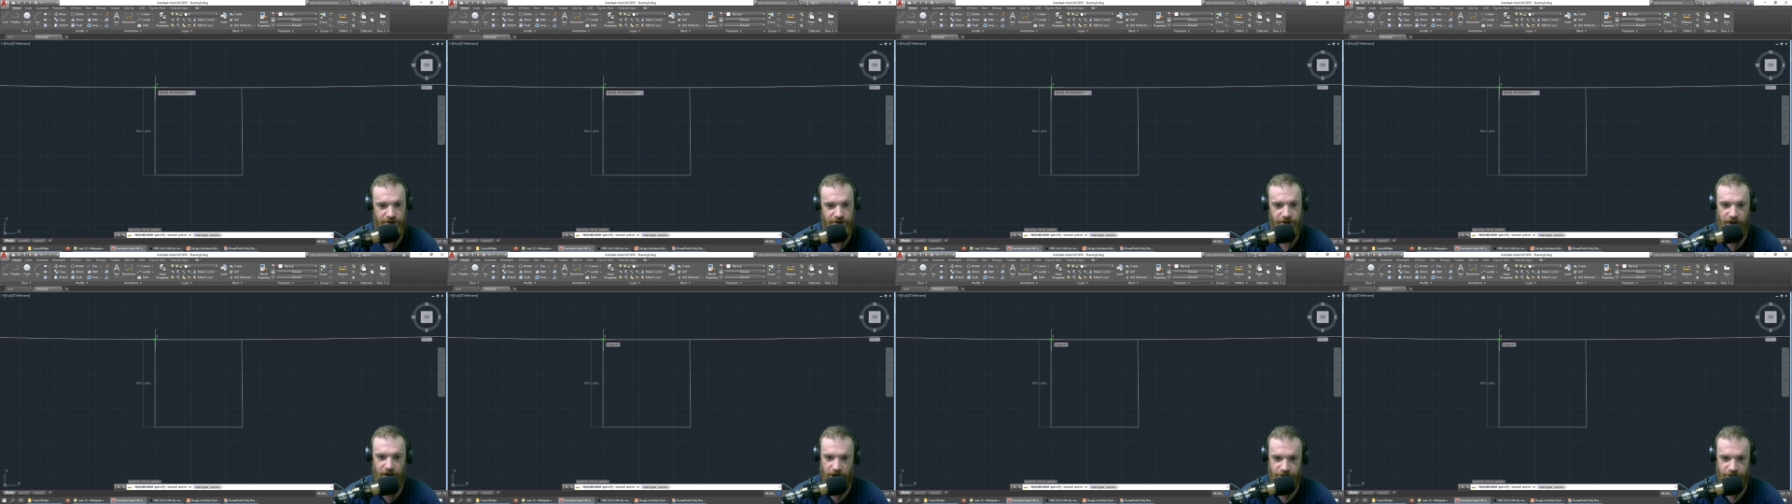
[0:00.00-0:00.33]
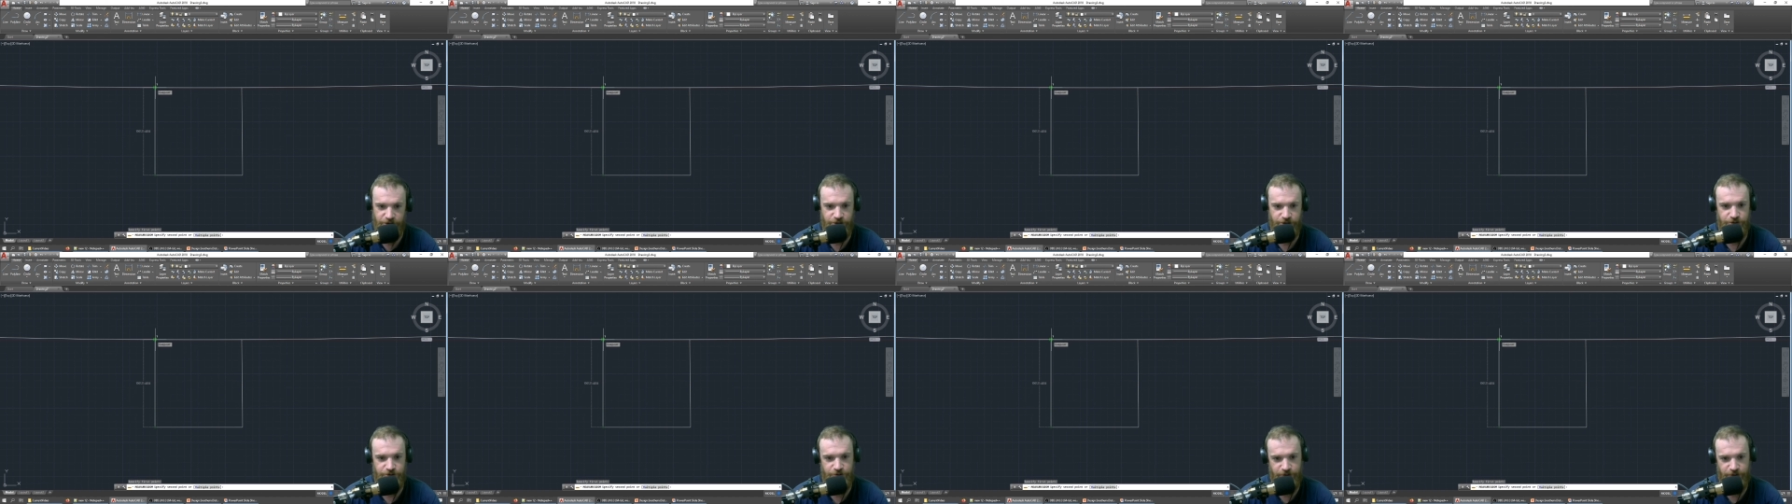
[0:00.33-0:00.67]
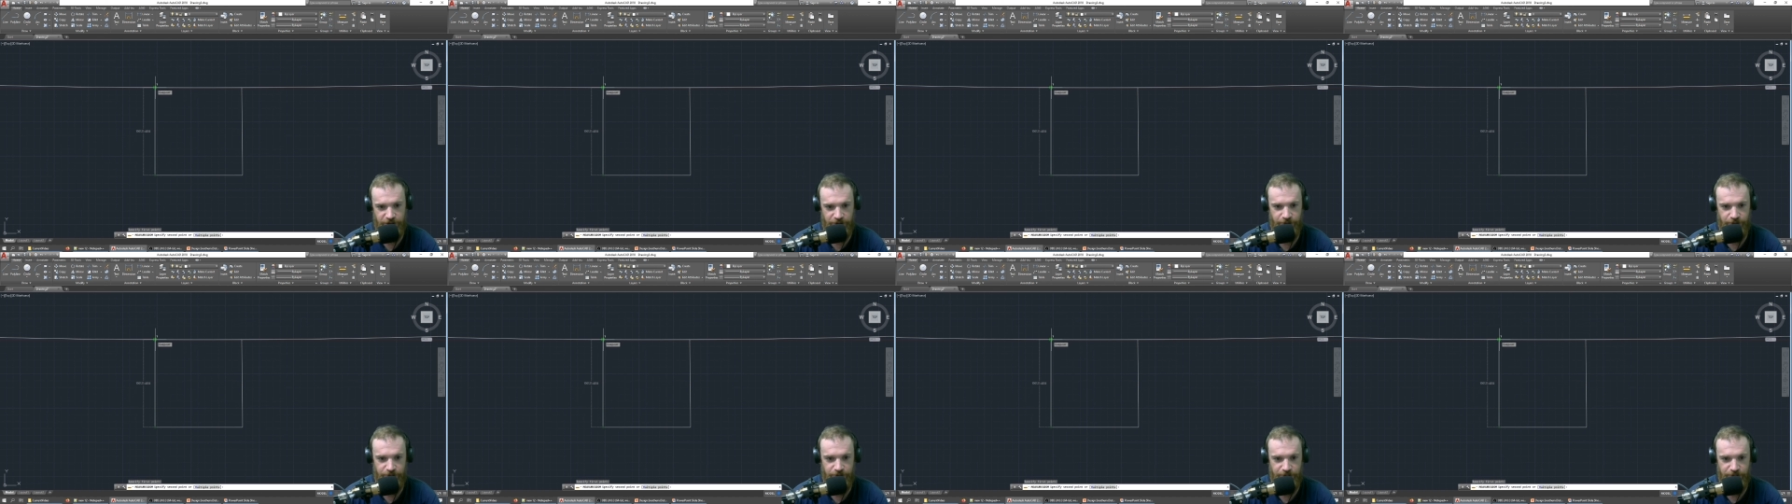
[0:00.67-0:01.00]

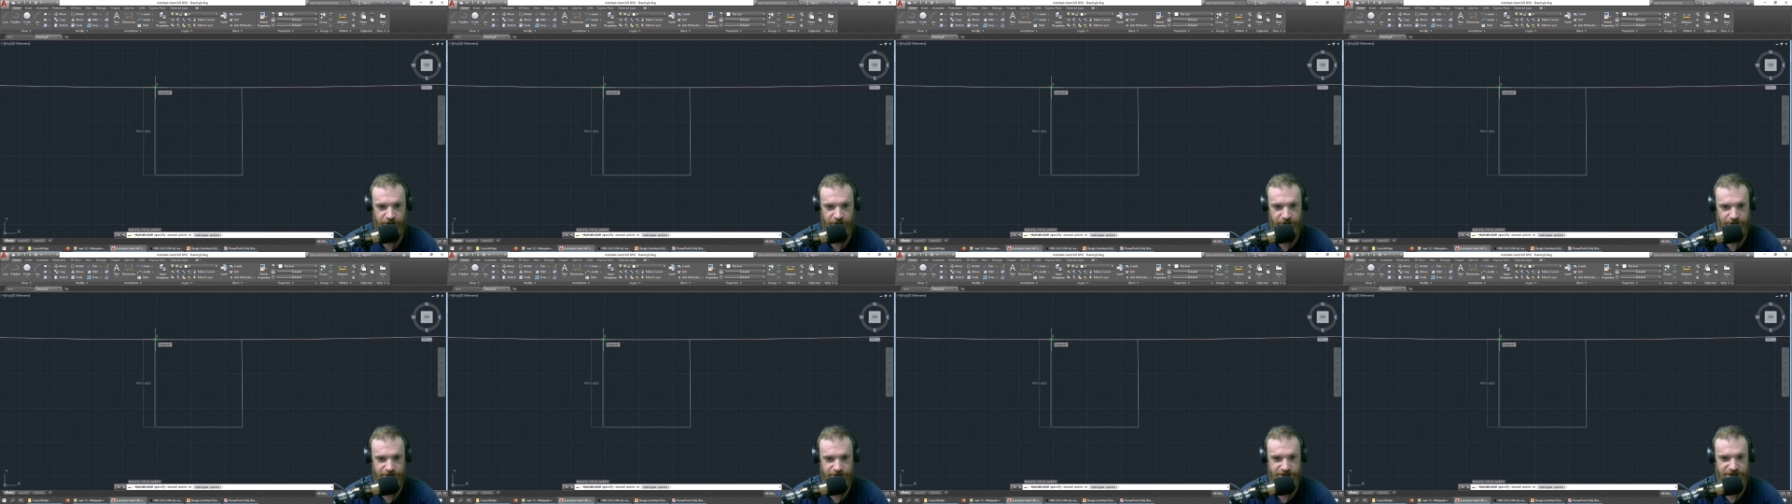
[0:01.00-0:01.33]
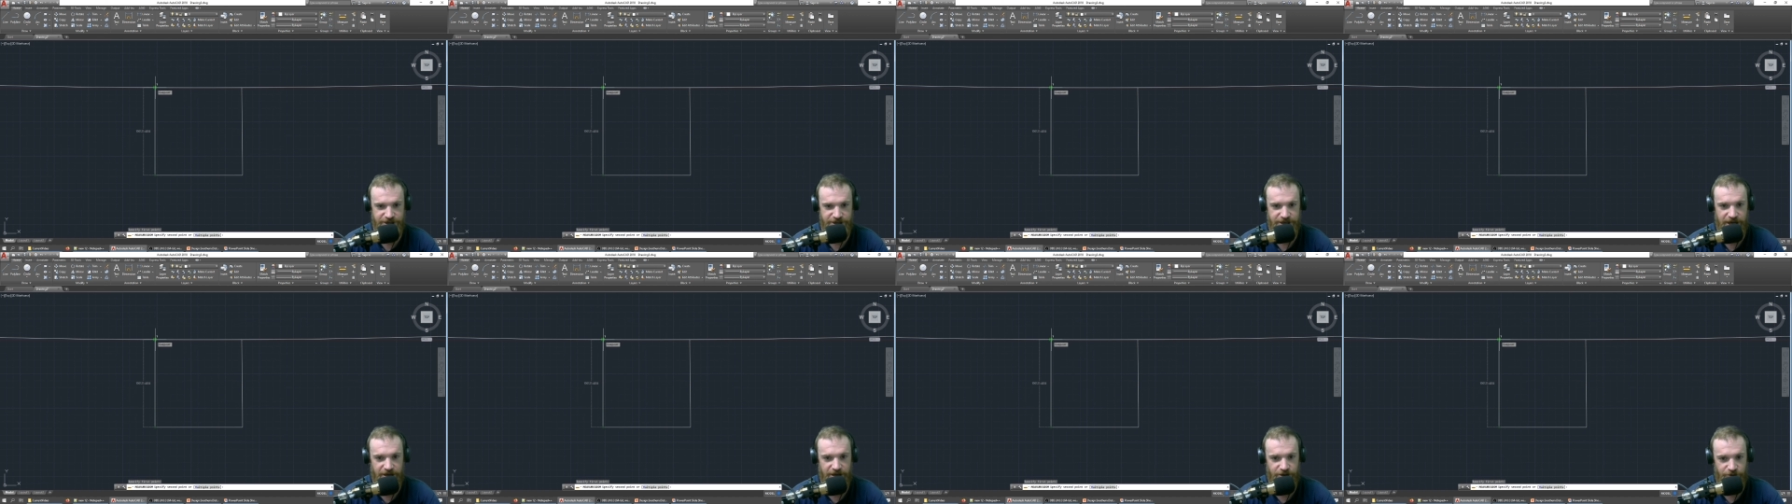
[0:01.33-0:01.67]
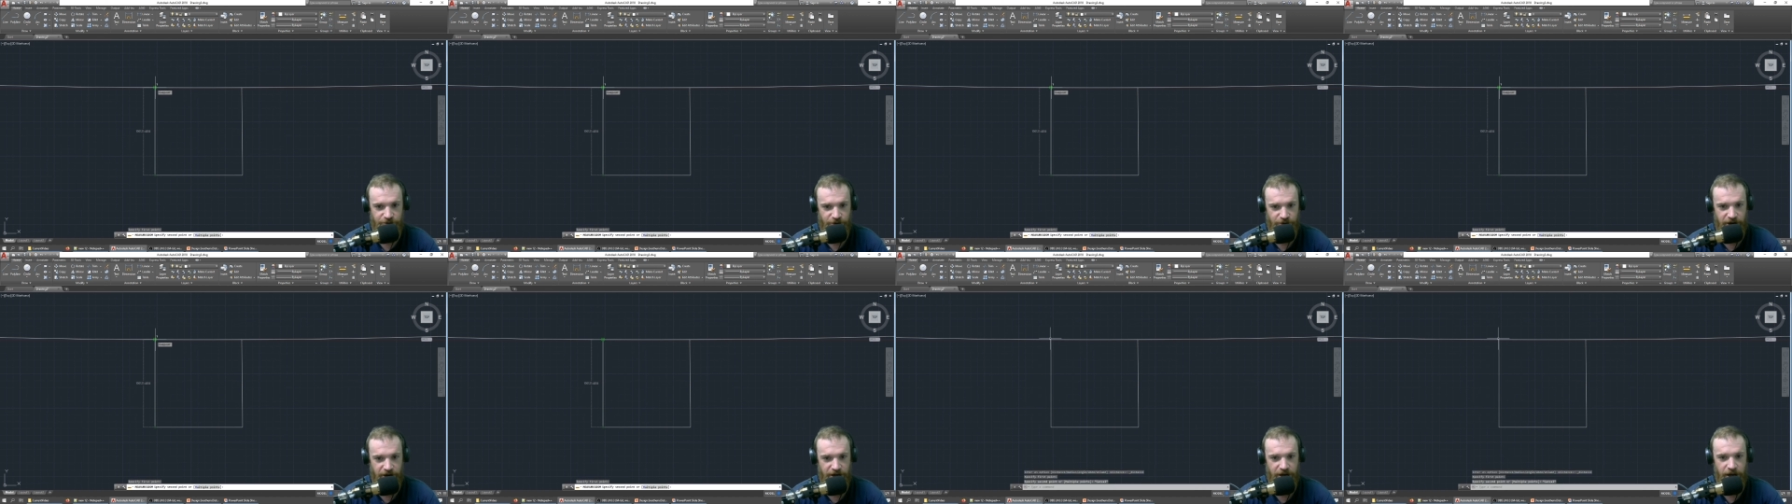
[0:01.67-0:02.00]
123 meters, exactly
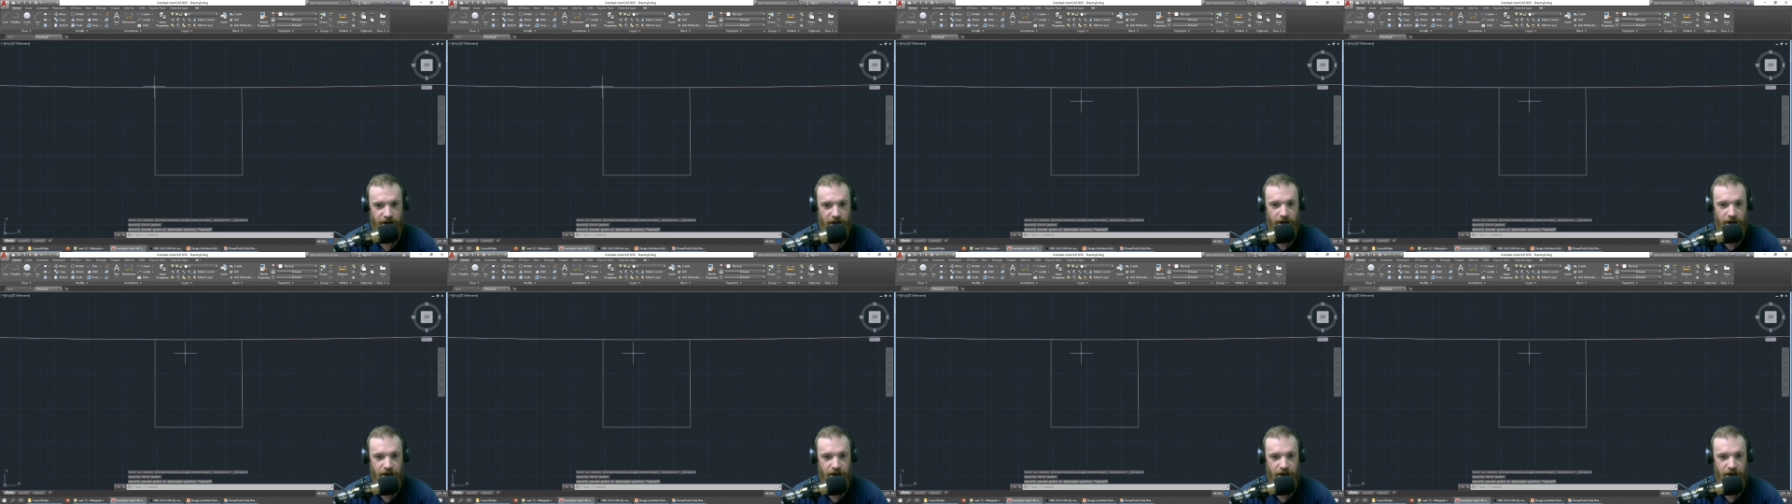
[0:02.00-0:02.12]
right.